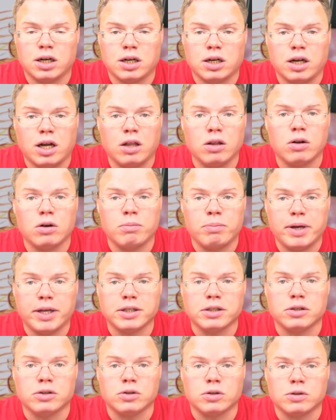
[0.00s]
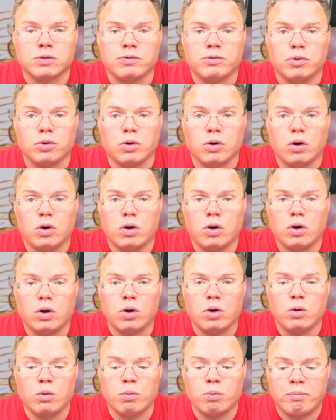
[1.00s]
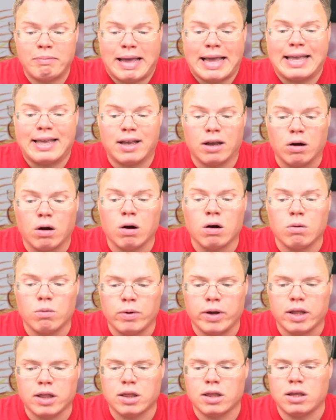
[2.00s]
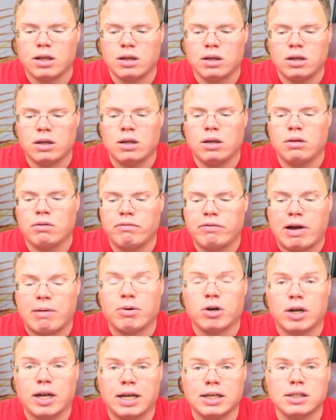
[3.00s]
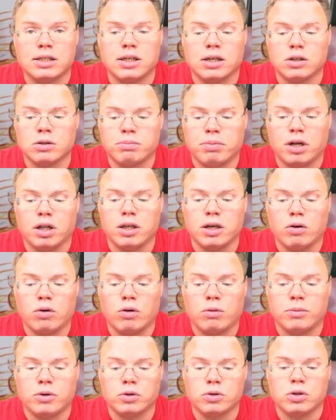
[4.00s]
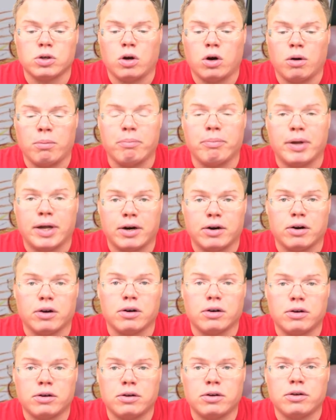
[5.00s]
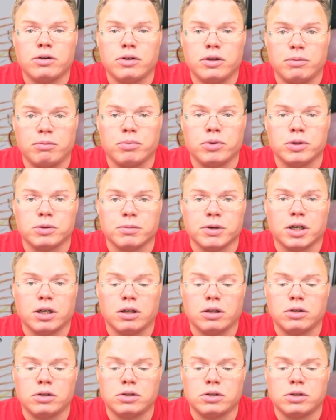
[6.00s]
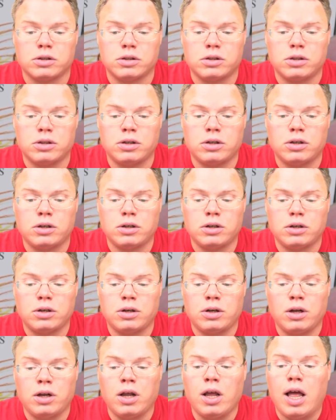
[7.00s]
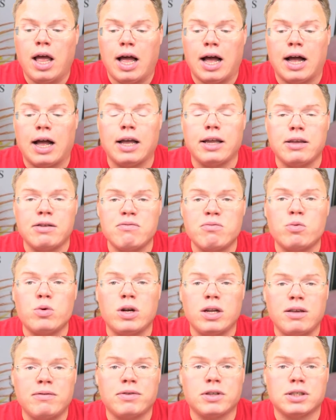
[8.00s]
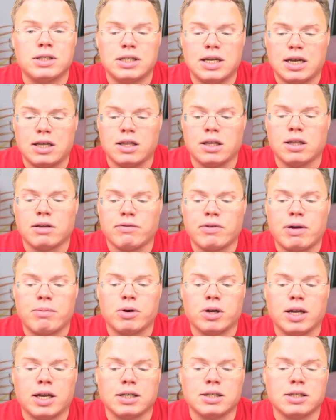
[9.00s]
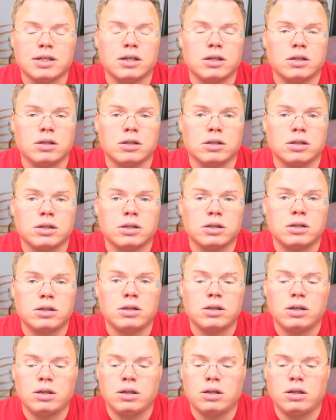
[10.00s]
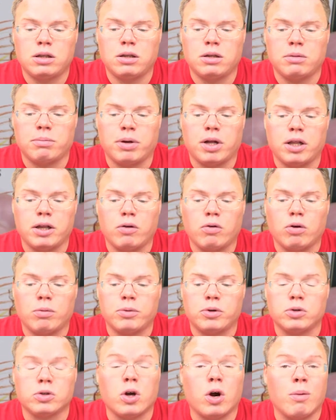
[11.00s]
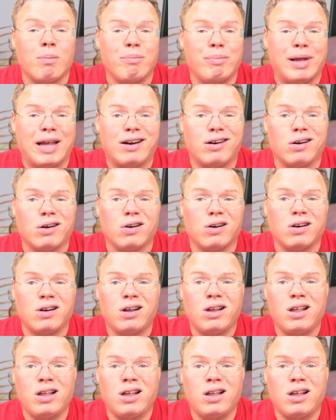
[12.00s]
colored pencils for making art with, Faber-Castell's Polychromos are better than Prismacolors. I would even say that the Faber-Castell's, the Polychromos, are better